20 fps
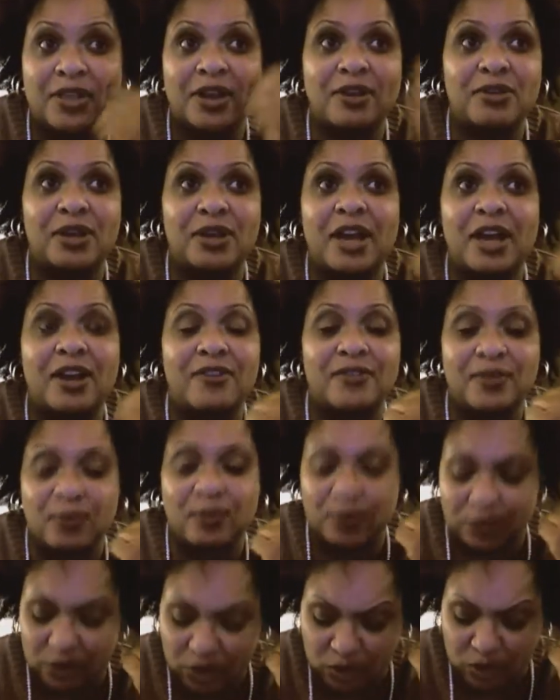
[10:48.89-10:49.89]
I don't care if it
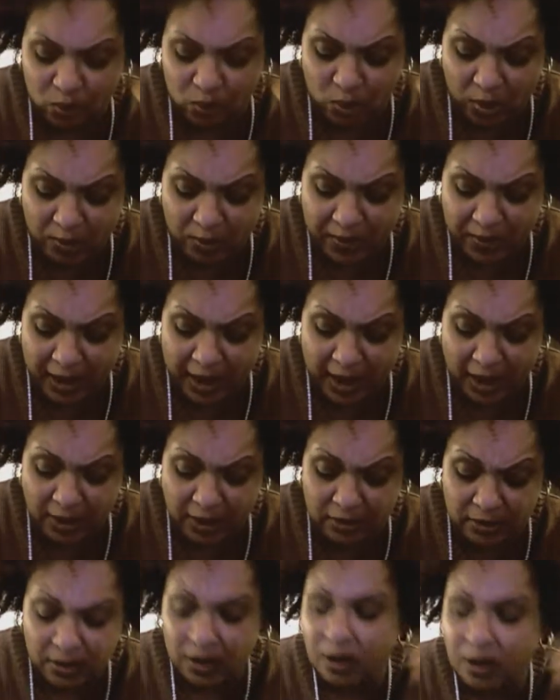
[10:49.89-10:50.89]
was just one
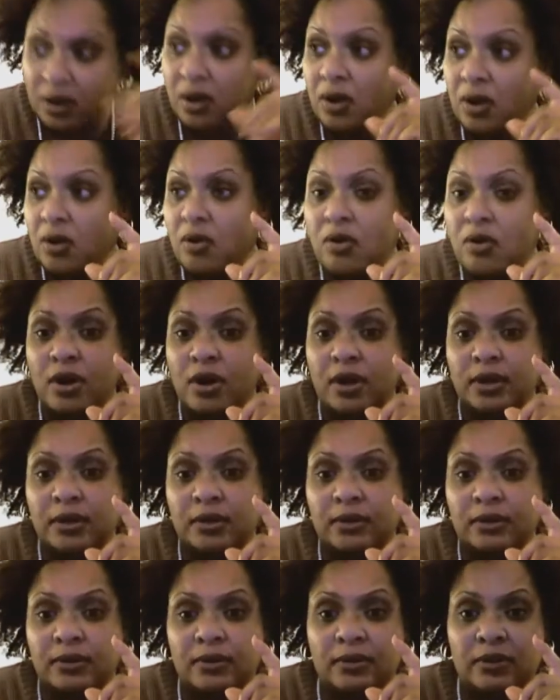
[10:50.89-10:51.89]
pound
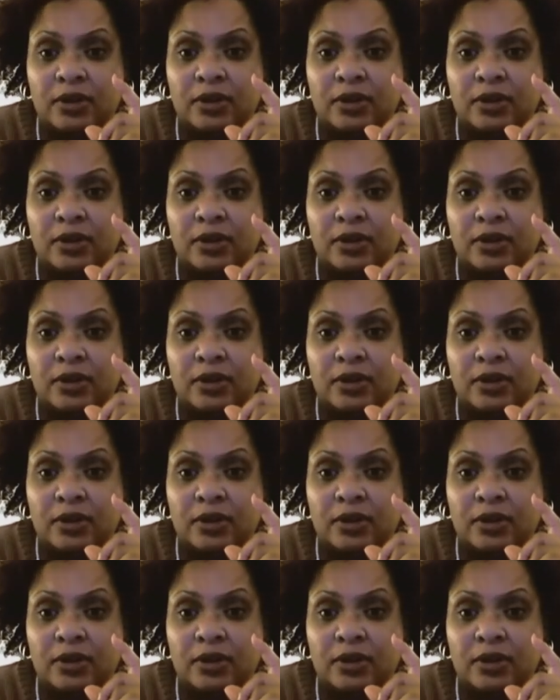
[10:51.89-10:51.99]
on,